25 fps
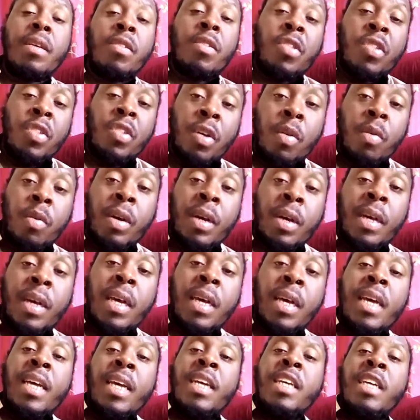So
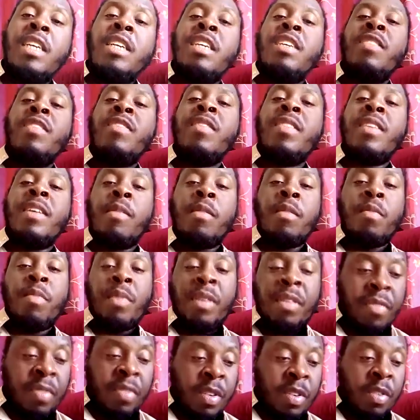that was
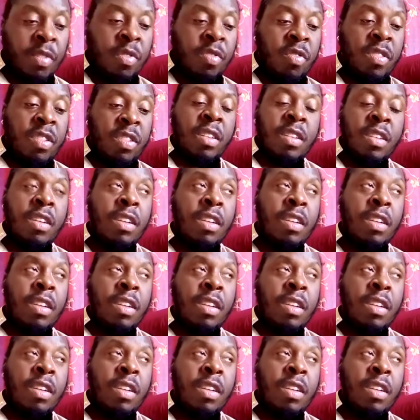my first